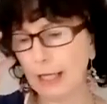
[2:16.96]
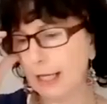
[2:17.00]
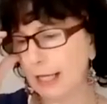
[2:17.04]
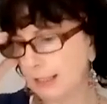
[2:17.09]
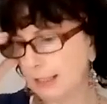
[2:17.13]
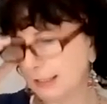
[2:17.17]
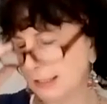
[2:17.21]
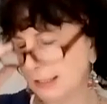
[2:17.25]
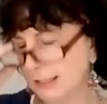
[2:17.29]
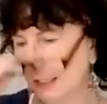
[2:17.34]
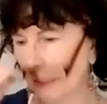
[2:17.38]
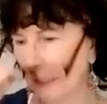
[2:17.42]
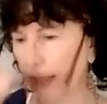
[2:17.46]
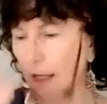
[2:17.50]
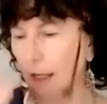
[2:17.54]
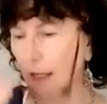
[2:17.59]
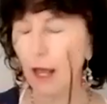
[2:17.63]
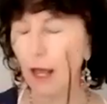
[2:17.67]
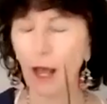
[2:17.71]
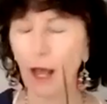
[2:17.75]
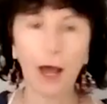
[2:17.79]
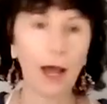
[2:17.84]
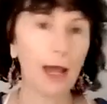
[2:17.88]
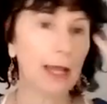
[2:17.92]
It's a
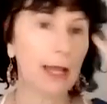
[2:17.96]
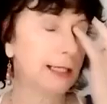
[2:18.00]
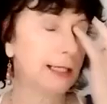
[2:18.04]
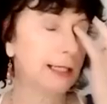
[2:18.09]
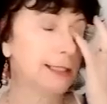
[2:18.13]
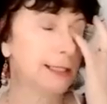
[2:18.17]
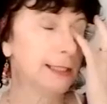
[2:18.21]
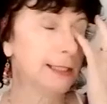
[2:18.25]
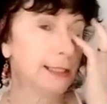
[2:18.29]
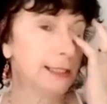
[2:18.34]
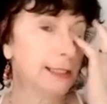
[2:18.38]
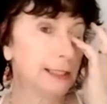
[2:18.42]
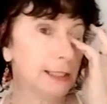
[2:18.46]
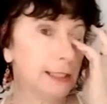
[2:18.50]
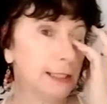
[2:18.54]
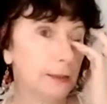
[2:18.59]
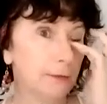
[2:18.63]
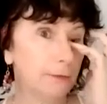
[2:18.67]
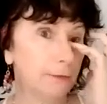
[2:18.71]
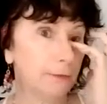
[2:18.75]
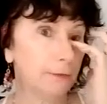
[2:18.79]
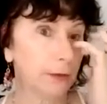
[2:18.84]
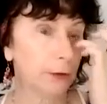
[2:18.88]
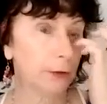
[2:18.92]
highly sensitive,
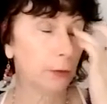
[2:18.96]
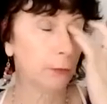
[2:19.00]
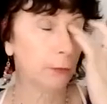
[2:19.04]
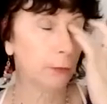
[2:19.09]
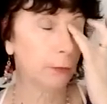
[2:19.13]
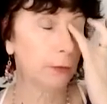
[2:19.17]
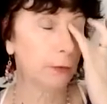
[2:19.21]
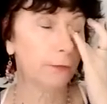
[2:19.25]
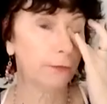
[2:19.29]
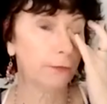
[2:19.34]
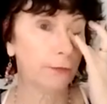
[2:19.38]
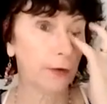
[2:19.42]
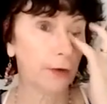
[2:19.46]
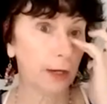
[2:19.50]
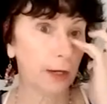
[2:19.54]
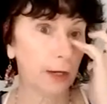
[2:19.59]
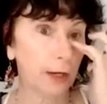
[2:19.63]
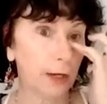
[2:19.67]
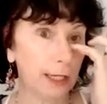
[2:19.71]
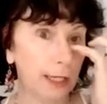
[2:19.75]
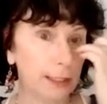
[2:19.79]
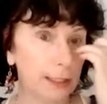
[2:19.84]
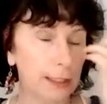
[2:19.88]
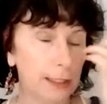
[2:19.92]
very
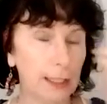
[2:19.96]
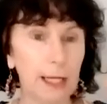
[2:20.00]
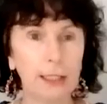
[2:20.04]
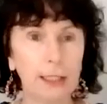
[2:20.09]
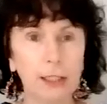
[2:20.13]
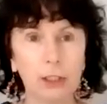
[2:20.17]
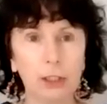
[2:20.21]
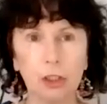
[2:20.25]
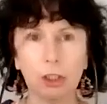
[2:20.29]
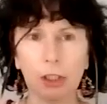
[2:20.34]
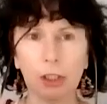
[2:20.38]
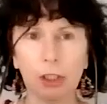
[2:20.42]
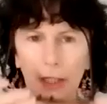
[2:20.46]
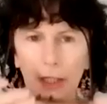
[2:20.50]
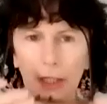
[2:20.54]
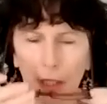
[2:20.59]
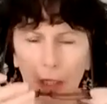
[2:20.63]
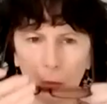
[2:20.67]
refined energy